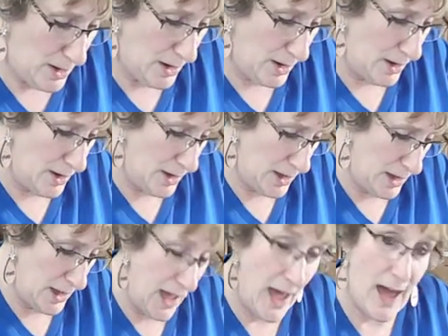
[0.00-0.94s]
Uh,
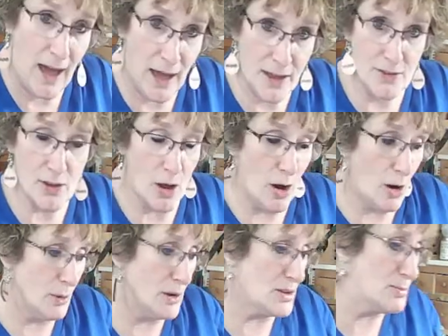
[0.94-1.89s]
it has
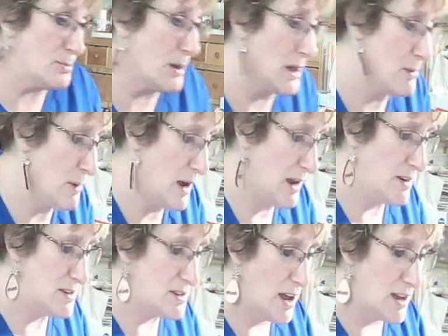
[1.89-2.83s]
always been my
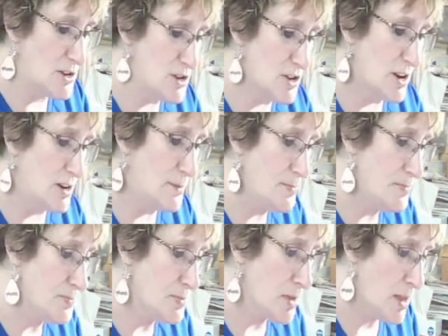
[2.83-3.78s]
intention
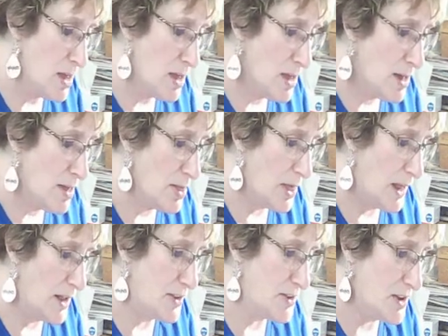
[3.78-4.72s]
that
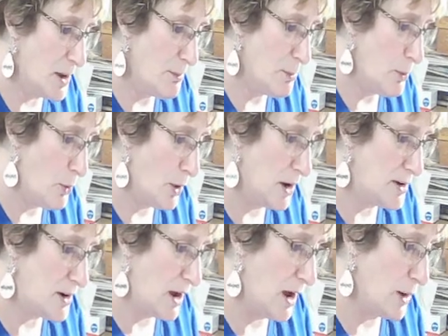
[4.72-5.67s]
at some
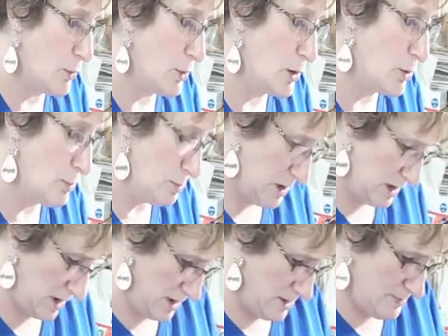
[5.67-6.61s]
point I will
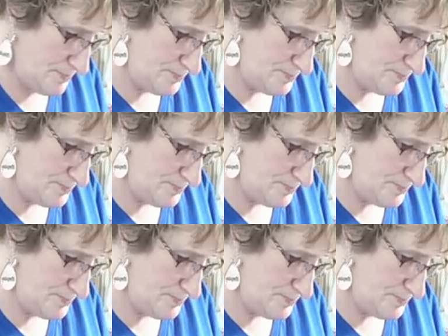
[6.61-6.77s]
be